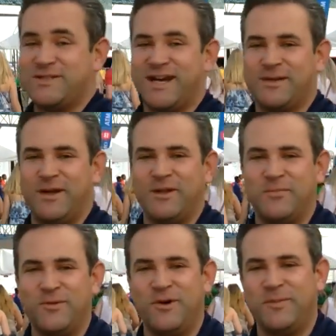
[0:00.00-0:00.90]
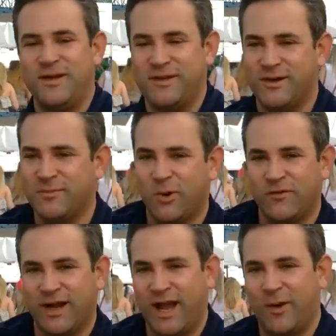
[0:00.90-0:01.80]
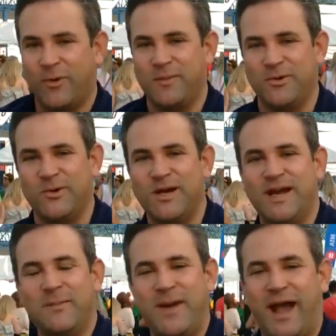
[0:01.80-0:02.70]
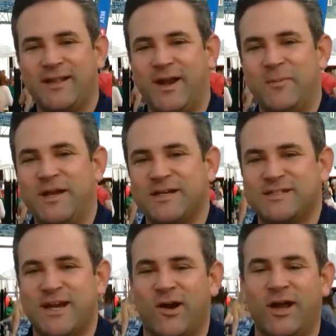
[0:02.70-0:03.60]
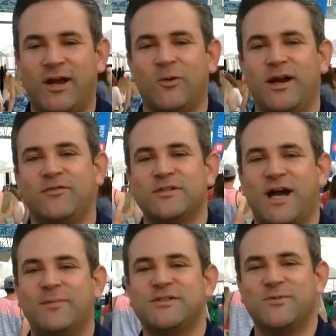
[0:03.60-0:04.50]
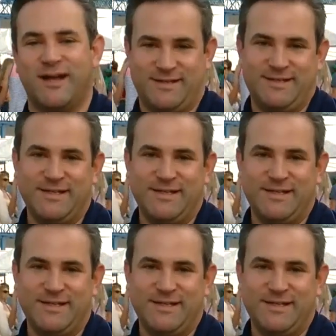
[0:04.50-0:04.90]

We talked about the bootmobile, they're in more of a cowboy boot back there because they are getting ready for Thomas Rhett